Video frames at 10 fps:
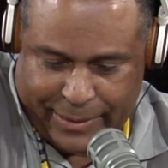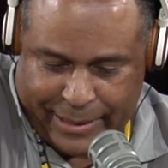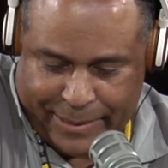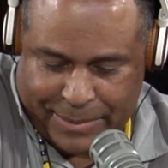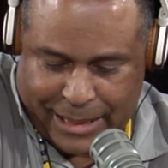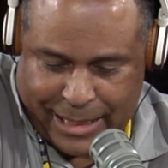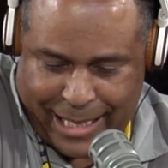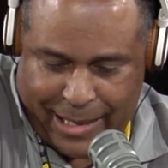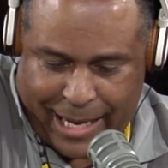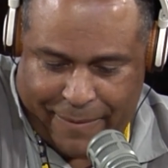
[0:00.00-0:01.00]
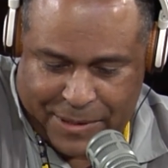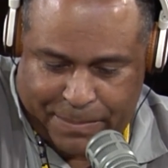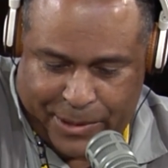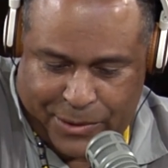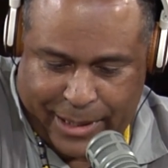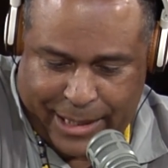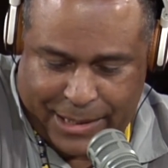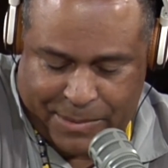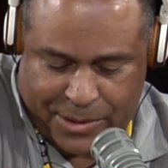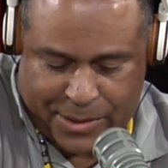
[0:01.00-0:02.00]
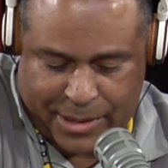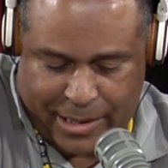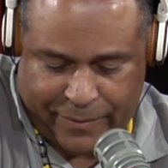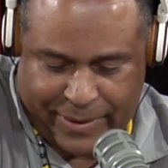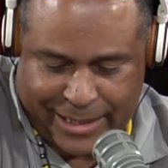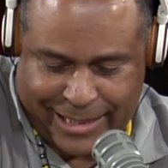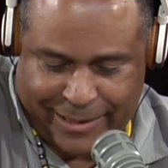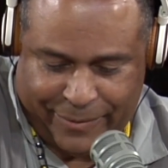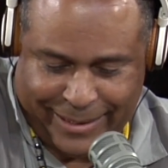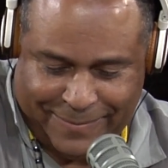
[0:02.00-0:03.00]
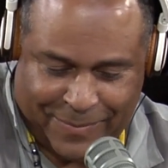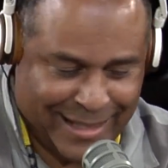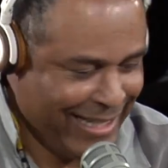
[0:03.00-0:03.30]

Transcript: Um, today I have a special guest, Mr. Scott Van Teefelen.